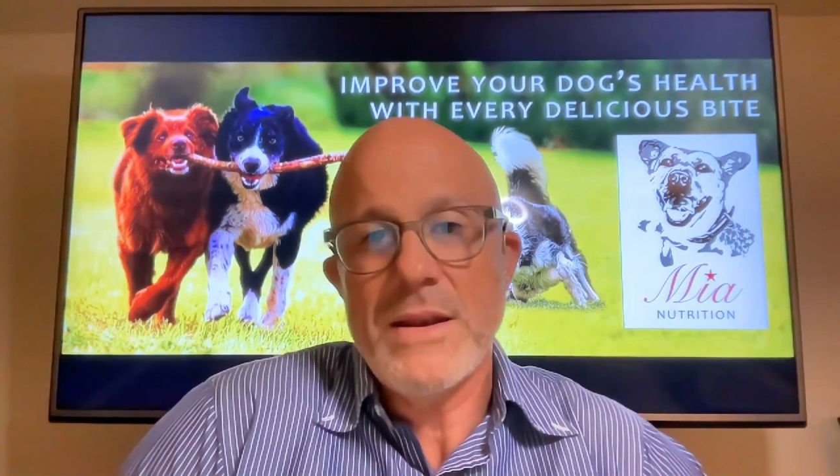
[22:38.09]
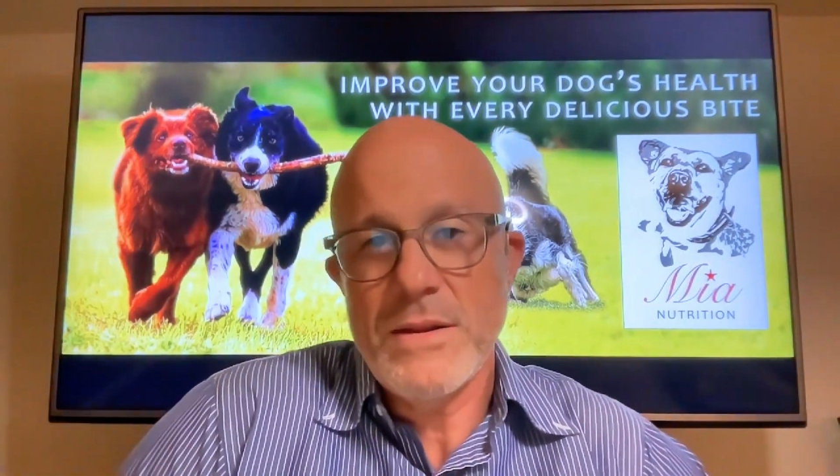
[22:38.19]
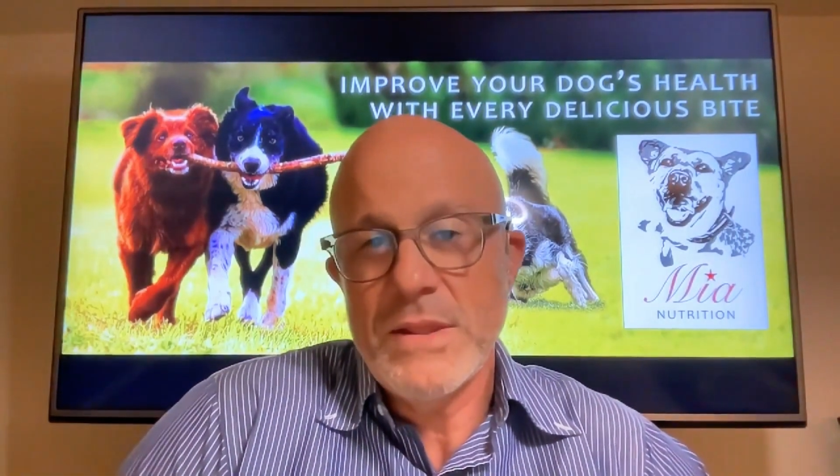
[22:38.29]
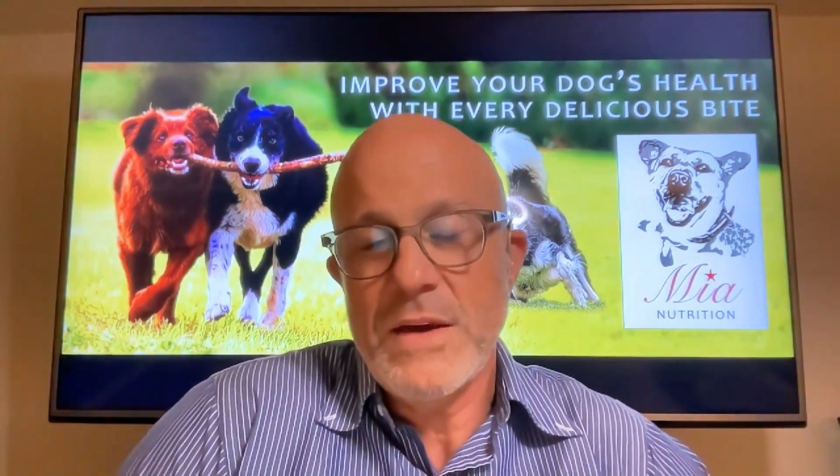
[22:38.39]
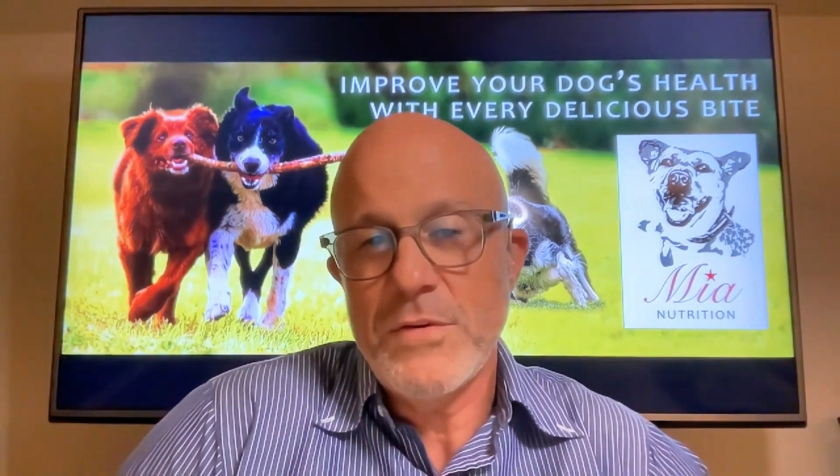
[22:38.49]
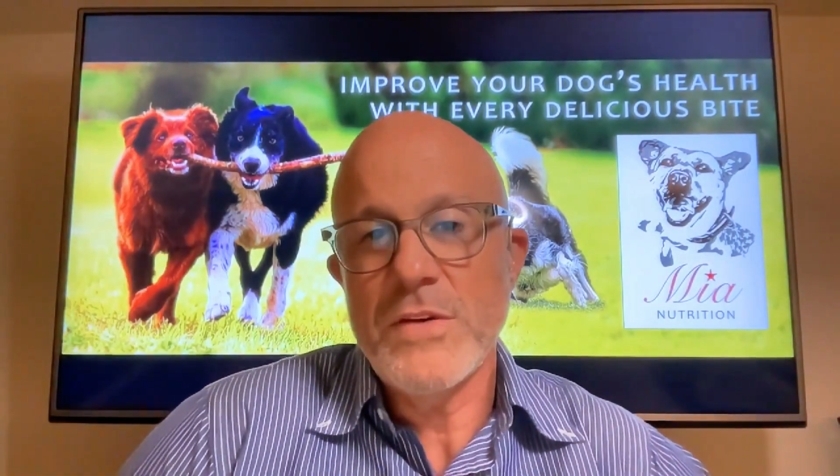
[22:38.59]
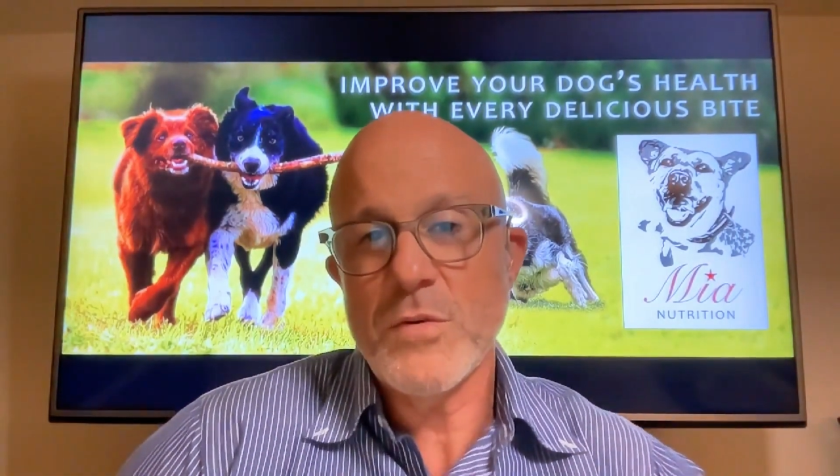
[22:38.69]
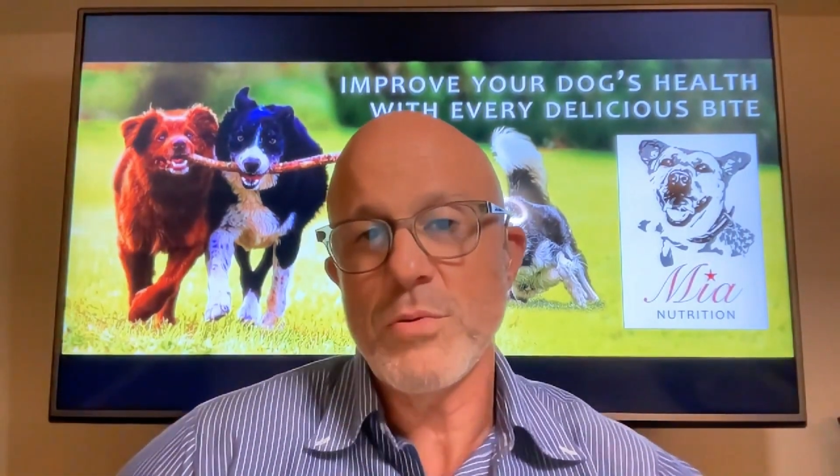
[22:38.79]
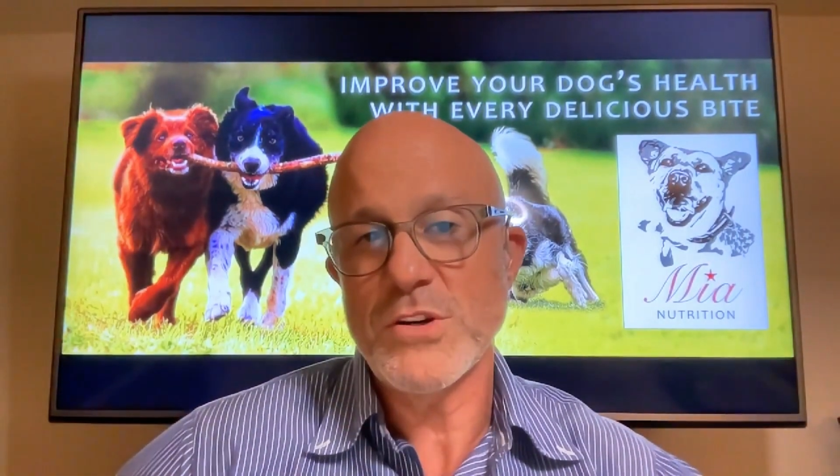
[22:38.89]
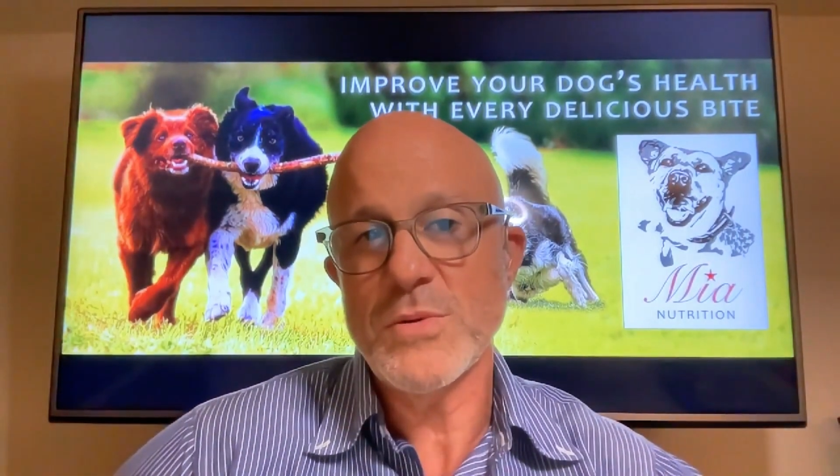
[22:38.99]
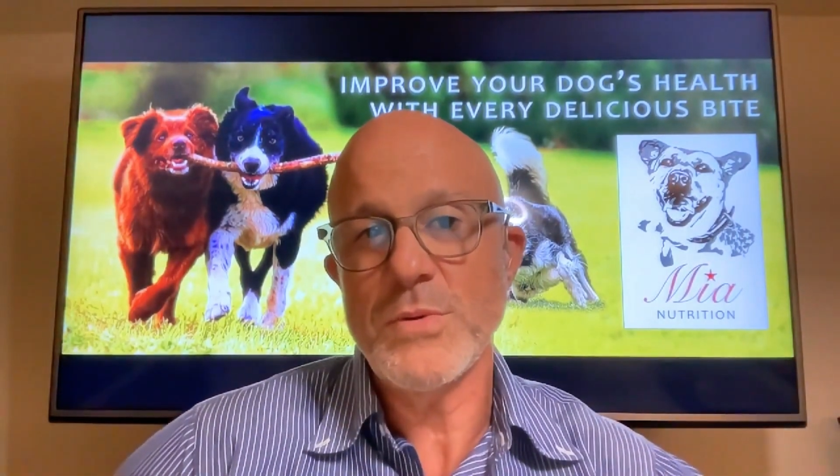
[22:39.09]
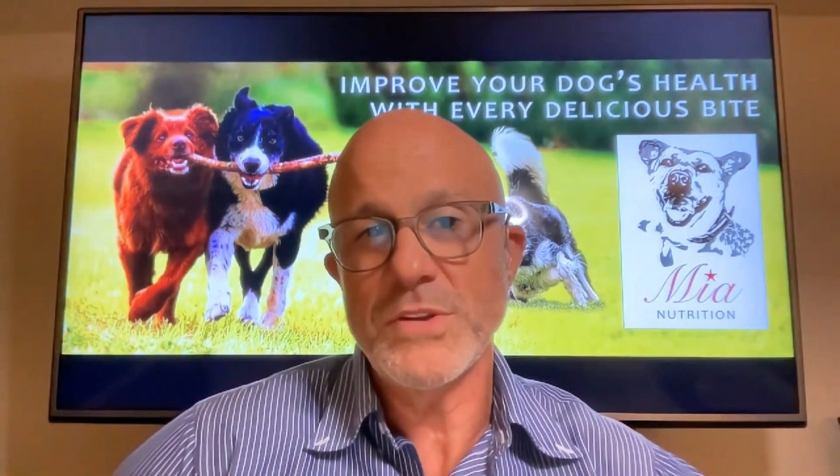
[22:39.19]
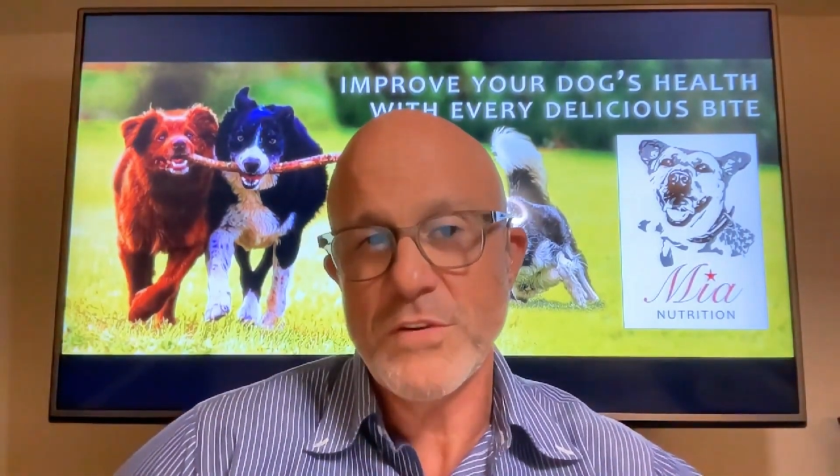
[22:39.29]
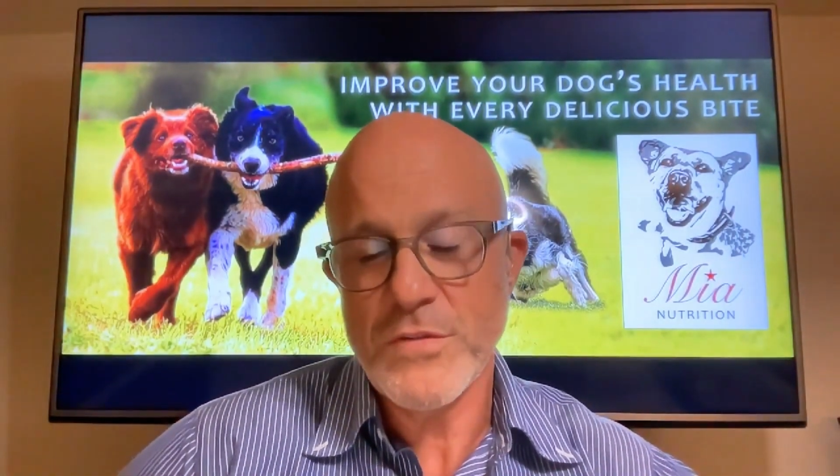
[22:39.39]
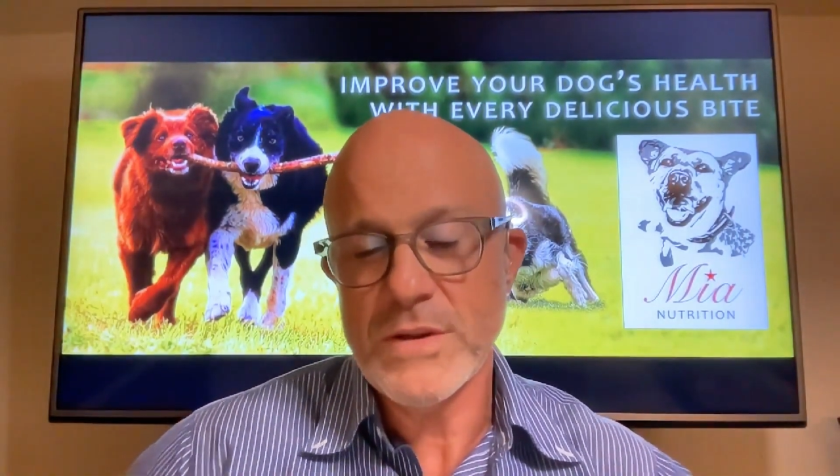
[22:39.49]
level of appreciable
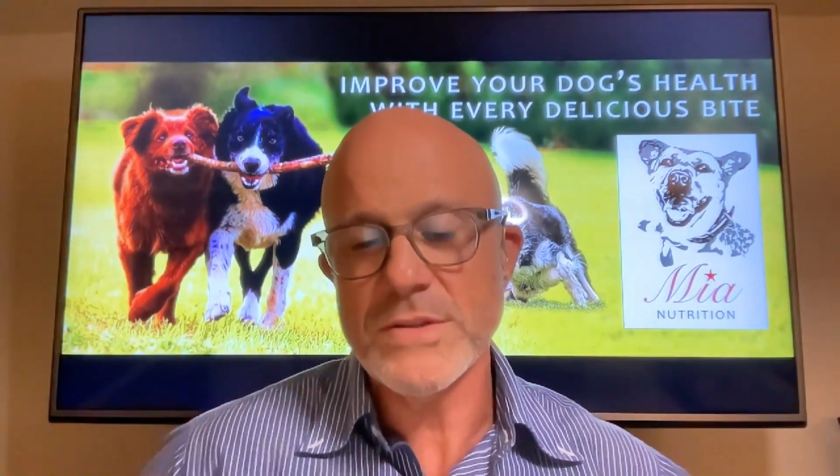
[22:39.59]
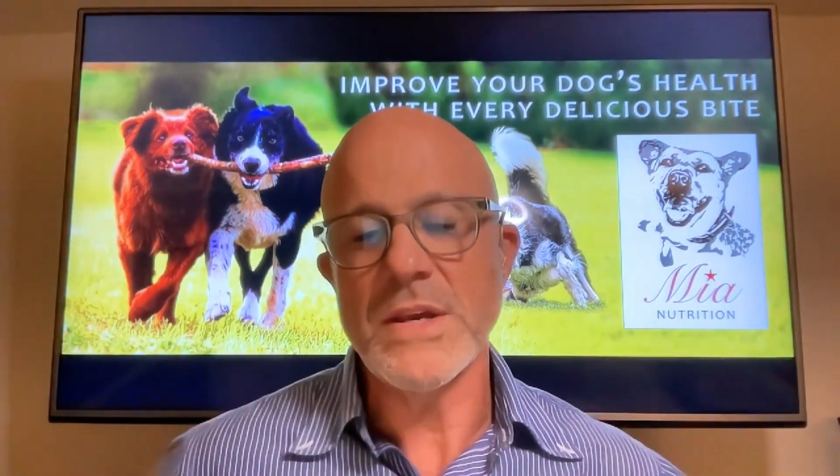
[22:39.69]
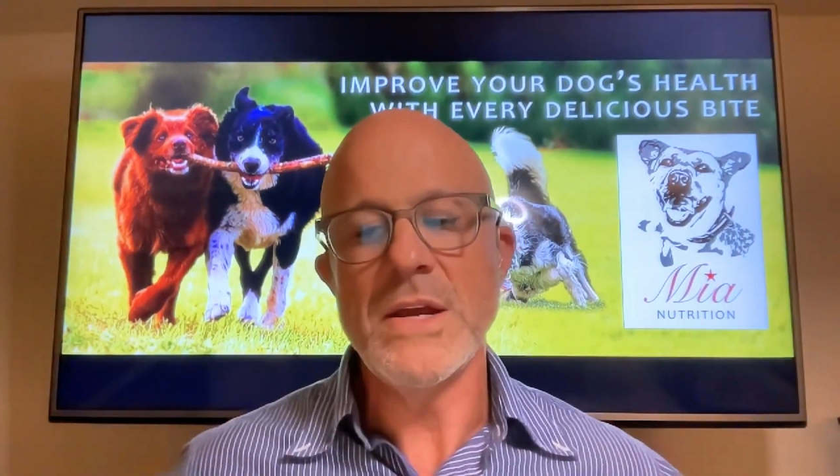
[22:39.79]
difference.